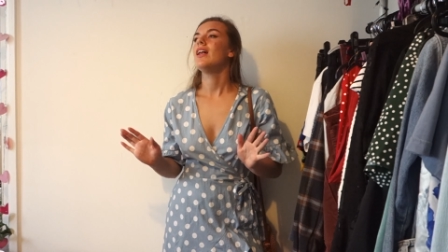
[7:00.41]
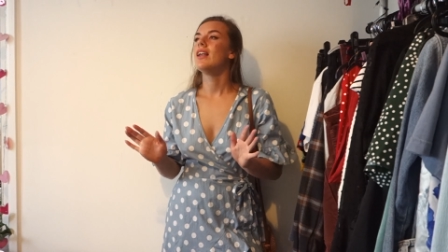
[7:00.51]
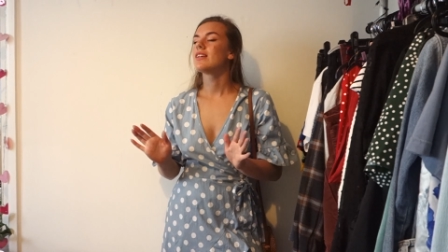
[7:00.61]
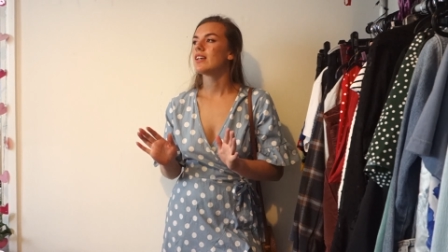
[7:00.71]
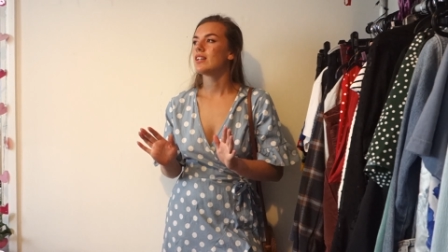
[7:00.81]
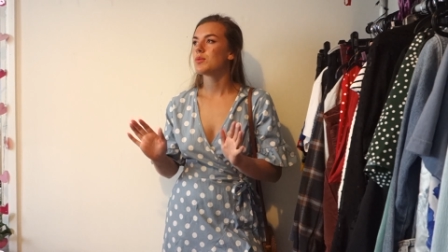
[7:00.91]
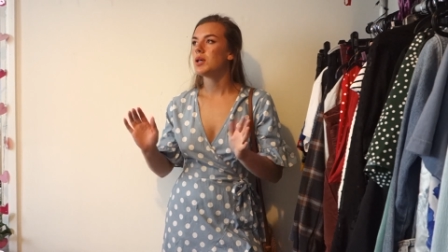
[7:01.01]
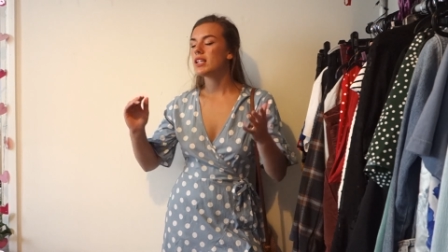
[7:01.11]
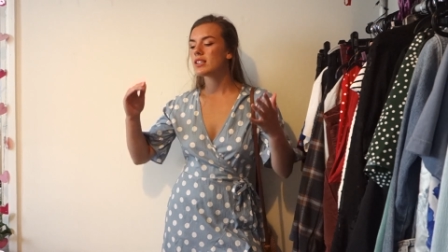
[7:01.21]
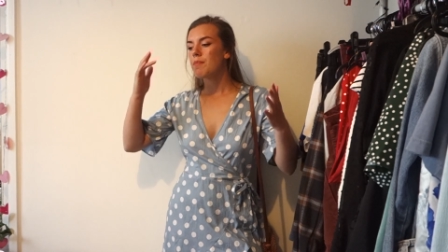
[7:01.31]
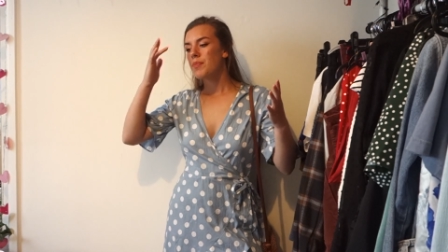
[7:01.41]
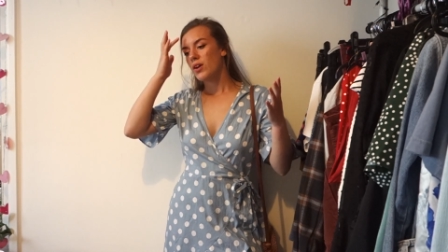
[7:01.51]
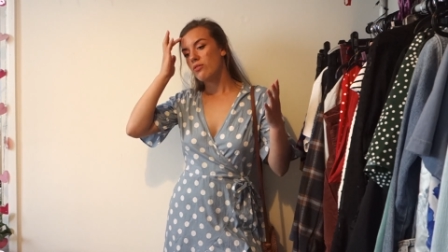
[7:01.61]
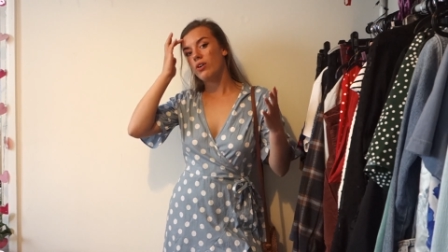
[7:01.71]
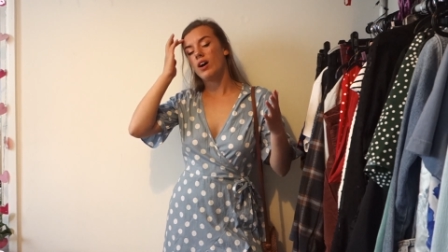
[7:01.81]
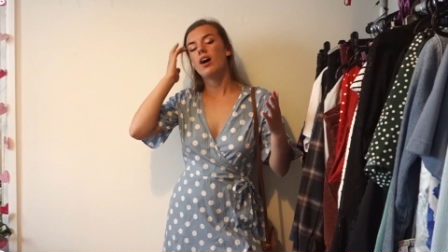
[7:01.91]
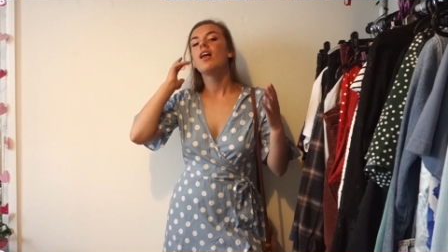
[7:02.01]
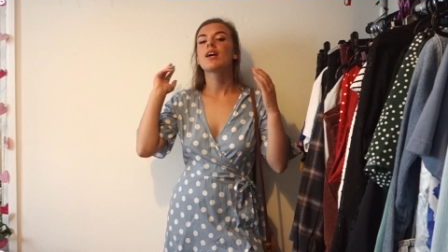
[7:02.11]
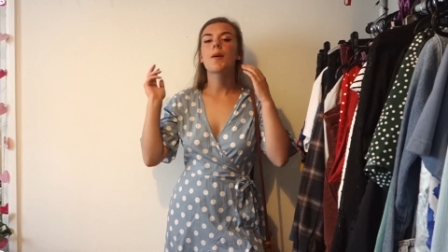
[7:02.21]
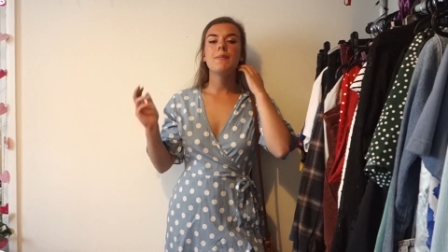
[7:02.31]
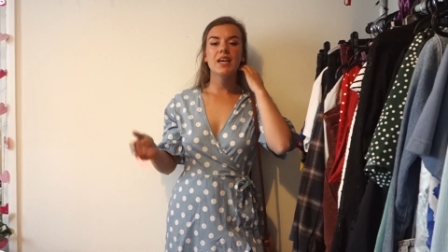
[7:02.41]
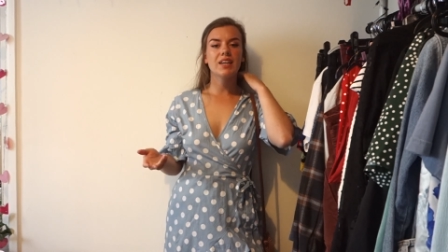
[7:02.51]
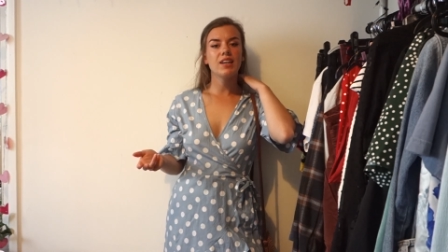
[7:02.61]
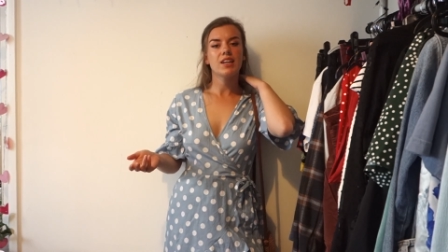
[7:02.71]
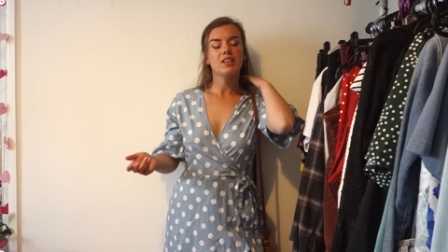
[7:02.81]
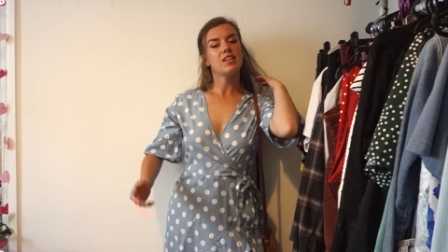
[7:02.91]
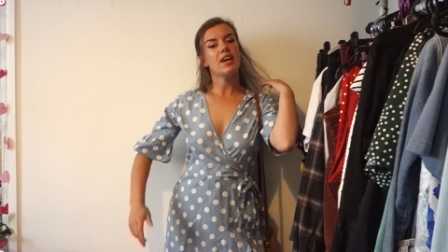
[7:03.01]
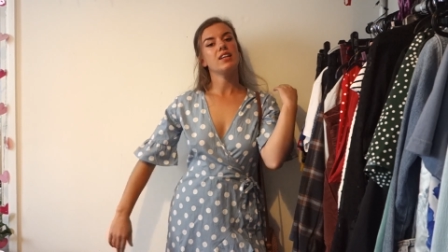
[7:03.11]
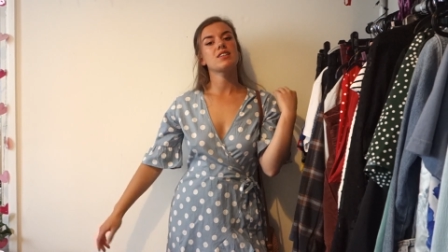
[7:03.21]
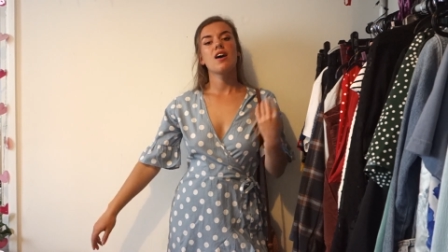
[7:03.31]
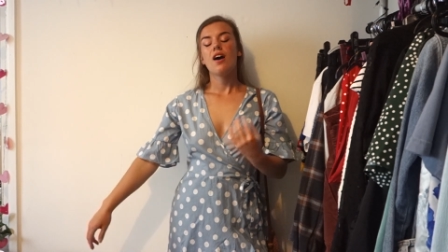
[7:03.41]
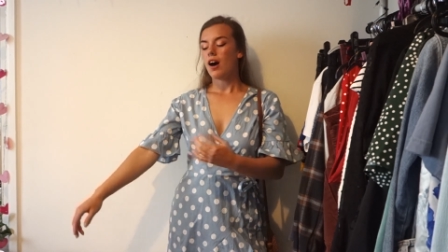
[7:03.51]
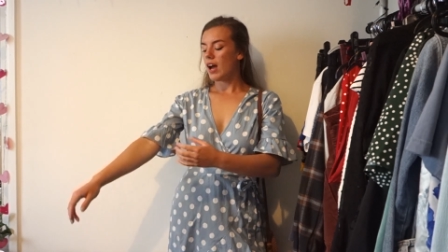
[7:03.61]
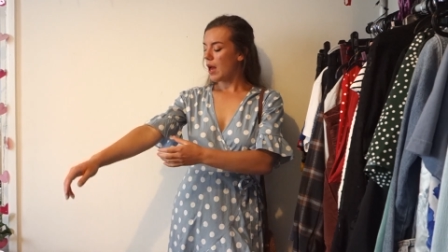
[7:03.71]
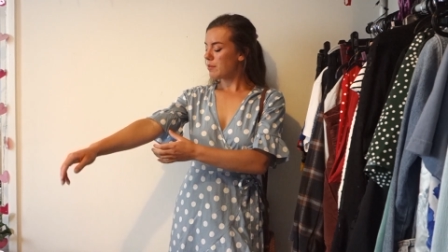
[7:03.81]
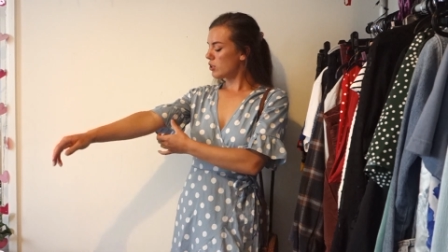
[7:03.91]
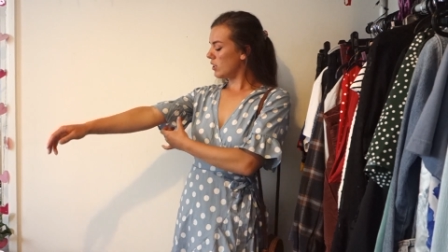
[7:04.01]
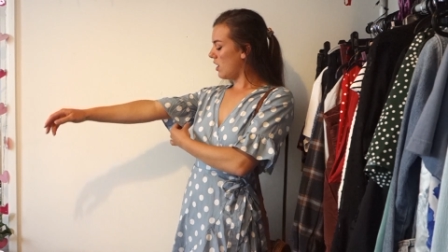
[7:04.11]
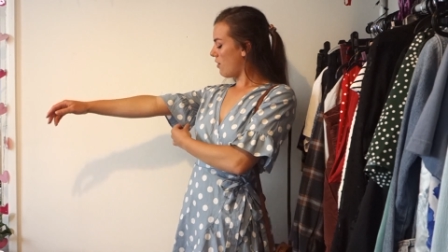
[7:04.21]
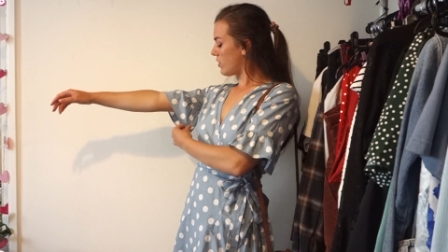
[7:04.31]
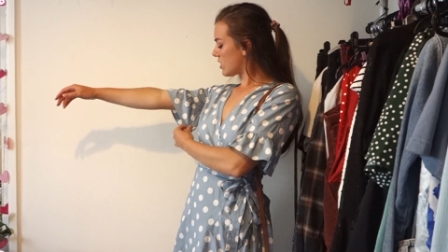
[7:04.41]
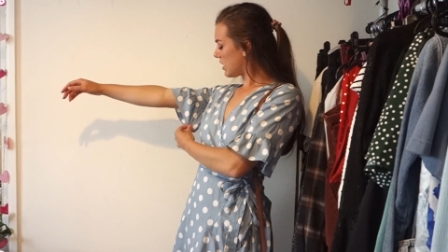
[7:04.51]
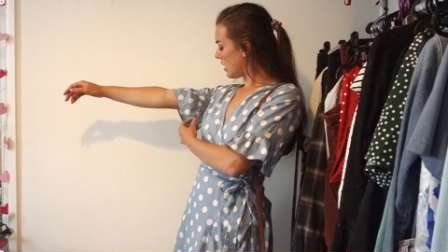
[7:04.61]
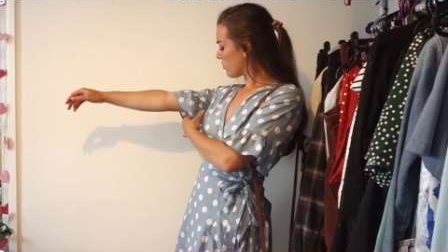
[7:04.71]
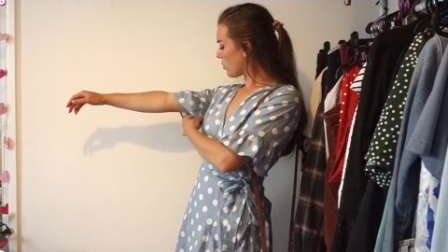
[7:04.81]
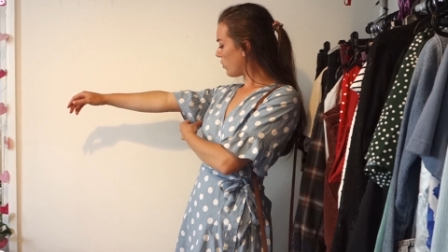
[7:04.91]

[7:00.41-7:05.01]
let's say sweet, for like a picnic date. I absolutely love the sleeves